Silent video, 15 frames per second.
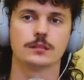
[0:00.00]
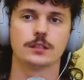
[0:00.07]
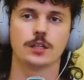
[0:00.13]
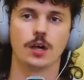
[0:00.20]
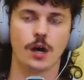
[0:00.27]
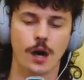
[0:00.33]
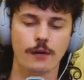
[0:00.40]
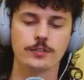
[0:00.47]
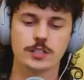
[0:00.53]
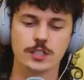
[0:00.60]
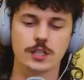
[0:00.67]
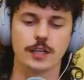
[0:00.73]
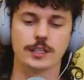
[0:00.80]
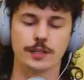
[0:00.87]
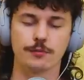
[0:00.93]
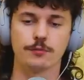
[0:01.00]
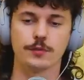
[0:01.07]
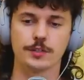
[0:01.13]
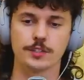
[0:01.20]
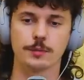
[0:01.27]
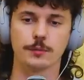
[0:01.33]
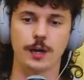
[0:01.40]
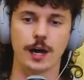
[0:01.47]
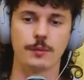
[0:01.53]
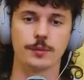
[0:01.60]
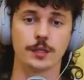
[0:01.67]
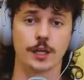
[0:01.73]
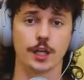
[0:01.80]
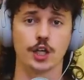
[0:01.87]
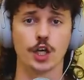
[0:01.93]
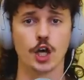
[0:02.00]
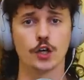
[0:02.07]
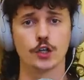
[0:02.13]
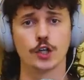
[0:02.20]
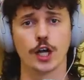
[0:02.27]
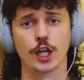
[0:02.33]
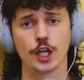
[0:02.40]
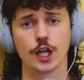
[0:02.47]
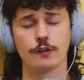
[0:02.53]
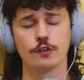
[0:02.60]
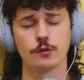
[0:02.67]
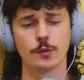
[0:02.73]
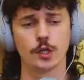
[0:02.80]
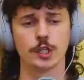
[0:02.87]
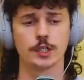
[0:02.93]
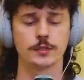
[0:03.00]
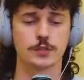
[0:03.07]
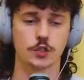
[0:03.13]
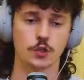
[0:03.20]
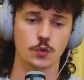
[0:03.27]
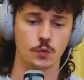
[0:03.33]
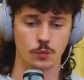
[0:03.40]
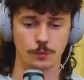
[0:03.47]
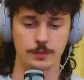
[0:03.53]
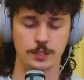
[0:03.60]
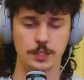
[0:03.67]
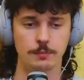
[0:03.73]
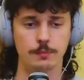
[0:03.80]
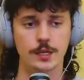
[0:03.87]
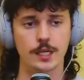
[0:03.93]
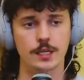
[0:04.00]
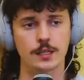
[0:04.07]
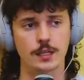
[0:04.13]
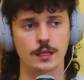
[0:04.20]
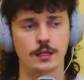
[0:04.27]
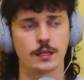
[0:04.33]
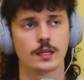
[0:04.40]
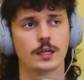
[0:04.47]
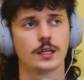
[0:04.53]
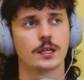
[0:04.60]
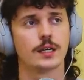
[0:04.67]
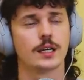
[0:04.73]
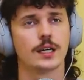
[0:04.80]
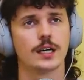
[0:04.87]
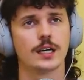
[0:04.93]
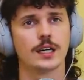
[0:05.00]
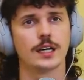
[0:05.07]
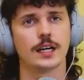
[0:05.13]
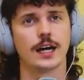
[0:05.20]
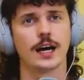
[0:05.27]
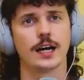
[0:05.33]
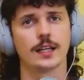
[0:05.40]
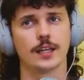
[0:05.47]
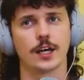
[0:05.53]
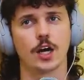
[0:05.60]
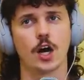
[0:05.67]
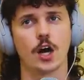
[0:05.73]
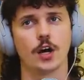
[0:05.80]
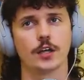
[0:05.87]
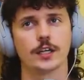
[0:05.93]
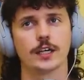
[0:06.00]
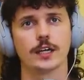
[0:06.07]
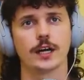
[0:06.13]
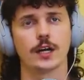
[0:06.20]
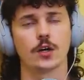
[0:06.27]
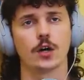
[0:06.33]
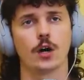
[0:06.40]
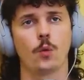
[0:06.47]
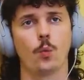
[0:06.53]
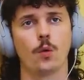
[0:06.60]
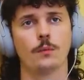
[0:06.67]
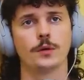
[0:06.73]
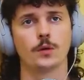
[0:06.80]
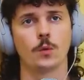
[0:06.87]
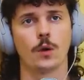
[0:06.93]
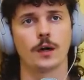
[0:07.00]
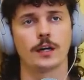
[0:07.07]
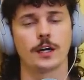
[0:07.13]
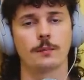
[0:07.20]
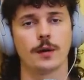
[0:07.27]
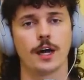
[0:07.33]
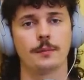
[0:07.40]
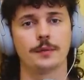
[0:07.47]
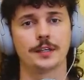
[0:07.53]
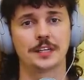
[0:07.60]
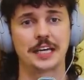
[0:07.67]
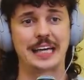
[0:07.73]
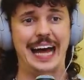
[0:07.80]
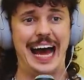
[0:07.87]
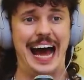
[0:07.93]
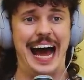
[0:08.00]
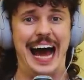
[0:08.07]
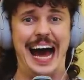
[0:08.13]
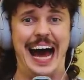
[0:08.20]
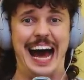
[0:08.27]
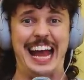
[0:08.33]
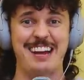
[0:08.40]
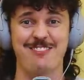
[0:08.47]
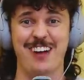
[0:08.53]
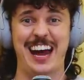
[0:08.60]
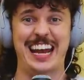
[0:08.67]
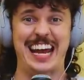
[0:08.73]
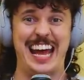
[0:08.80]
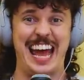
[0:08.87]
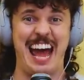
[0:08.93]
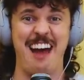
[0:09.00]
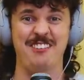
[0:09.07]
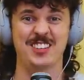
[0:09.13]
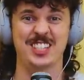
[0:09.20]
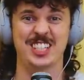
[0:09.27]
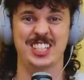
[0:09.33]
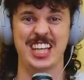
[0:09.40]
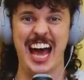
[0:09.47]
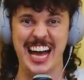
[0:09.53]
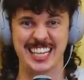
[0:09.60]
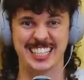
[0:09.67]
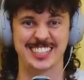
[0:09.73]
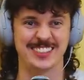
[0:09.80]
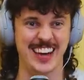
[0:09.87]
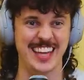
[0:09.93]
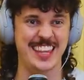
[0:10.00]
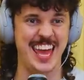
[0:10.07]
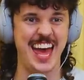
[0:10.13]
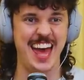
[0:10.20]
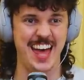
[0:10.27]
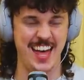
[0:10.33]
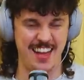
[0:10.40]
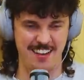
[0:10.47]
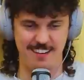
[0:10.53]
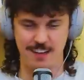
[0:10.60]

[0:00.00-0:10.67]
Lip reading: Yeah, obviously it's a lot different than some guy being like, yo, dude, I love your mullet to me than a guy like honking at a woman walking by being like, I want to have sex with you.